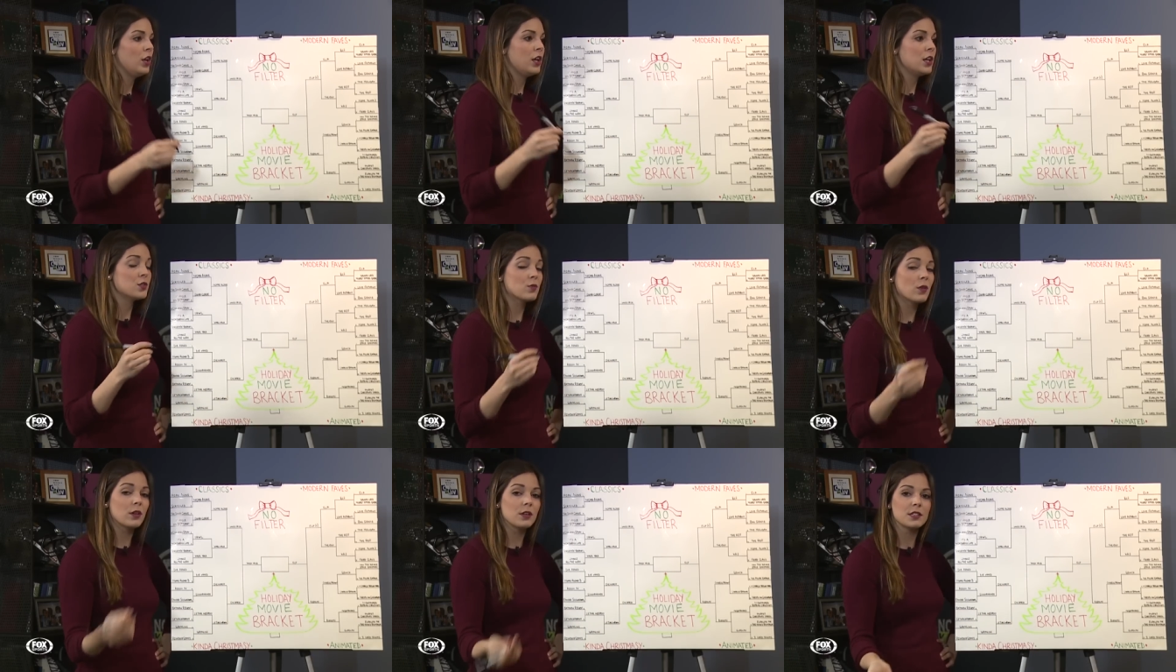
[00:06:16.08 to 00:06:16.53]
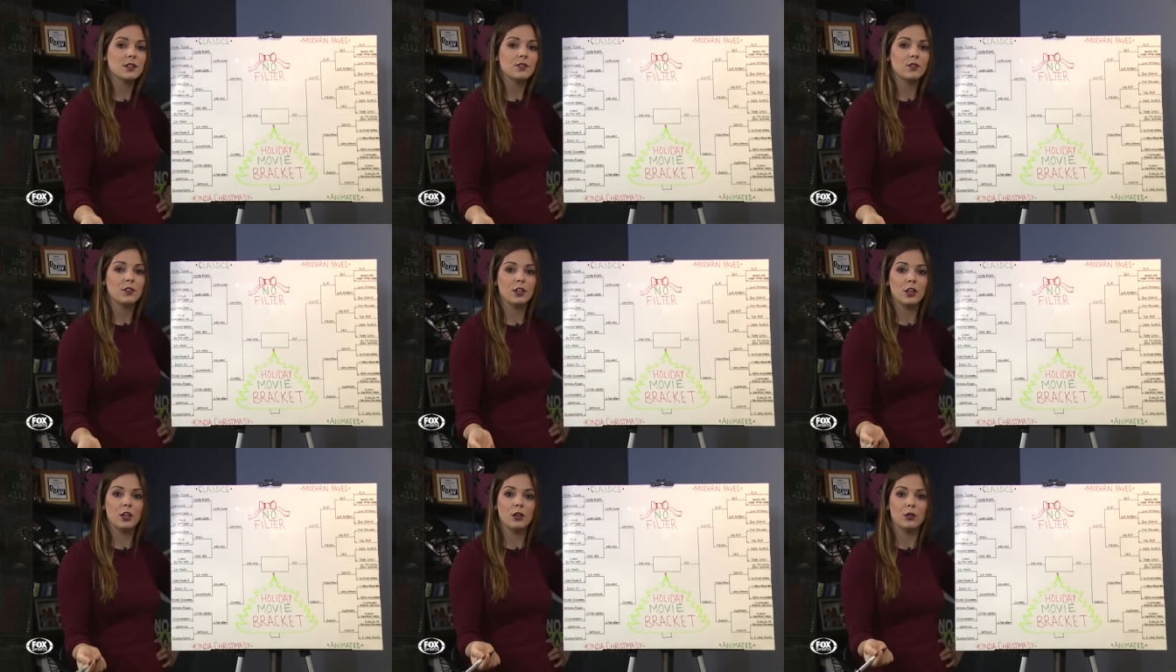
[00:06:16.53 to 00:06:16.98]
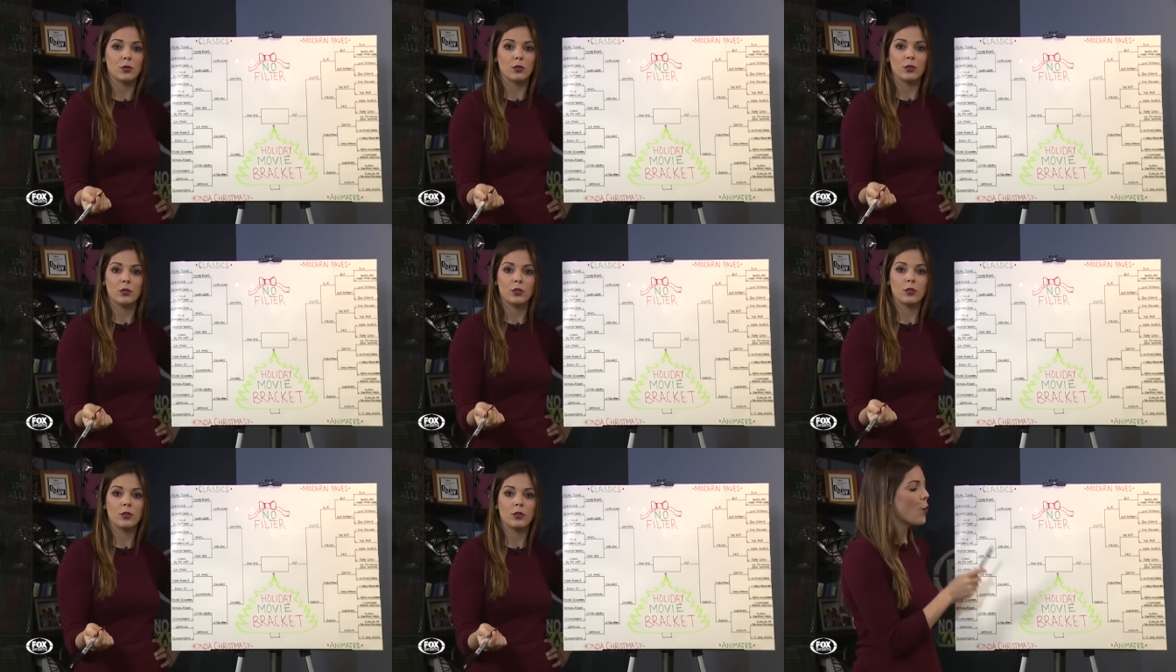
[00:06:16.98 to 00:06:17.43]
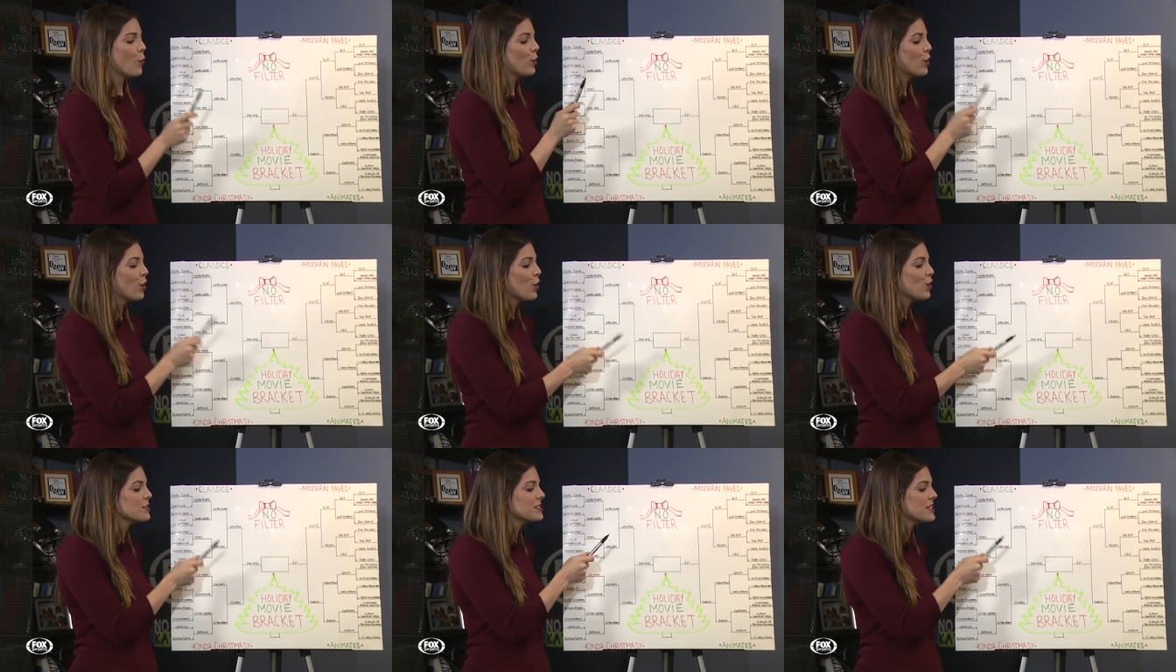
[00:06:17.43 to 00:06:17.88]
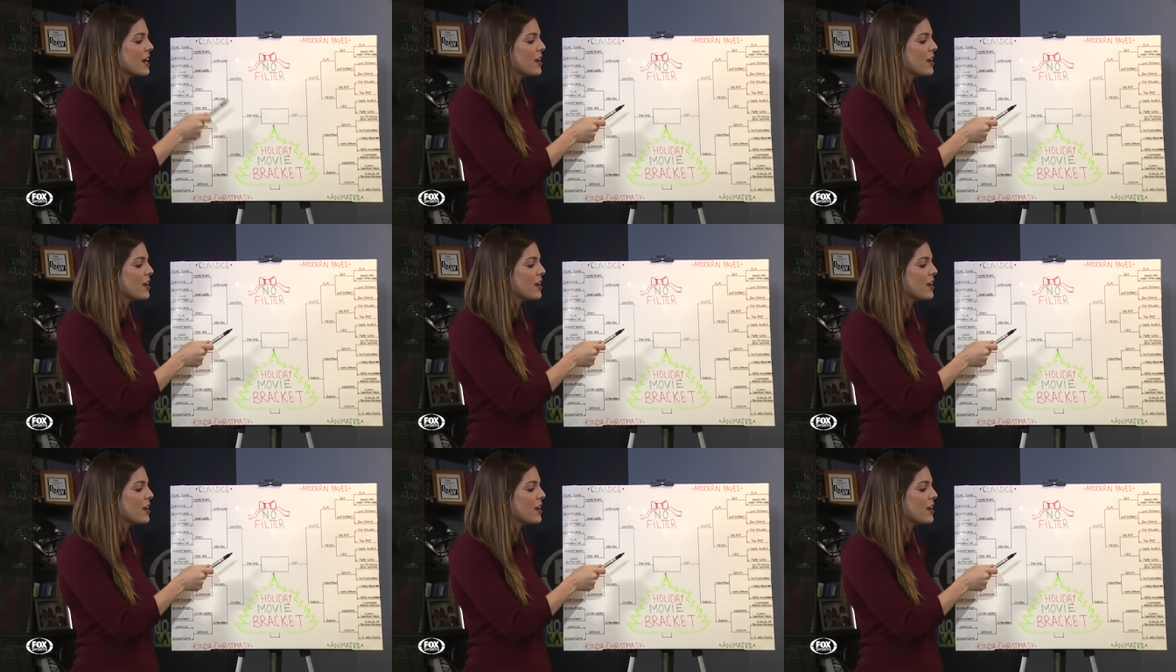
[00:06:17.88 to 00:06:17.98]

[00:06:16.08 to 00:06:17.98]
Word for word: is relatively new. What hurts